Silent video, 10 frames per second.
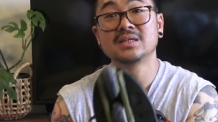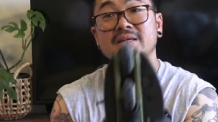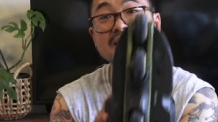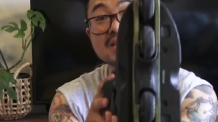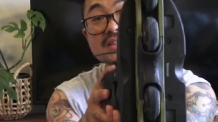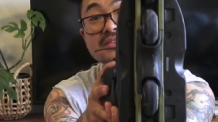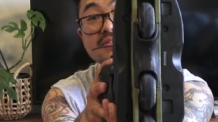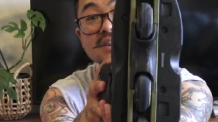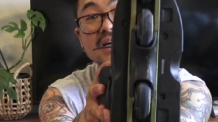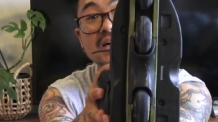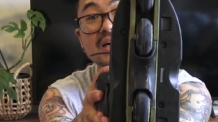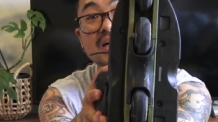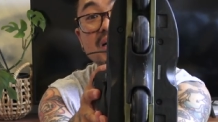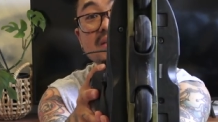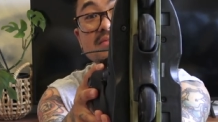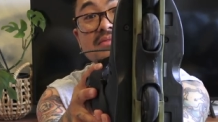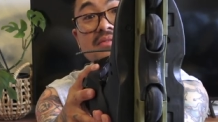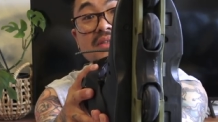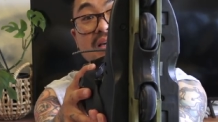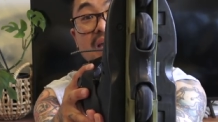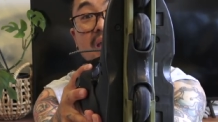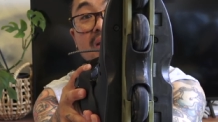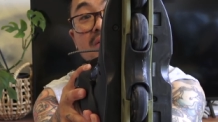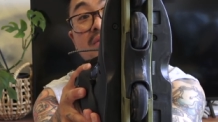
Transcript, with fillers: Negatives, uh, yeah,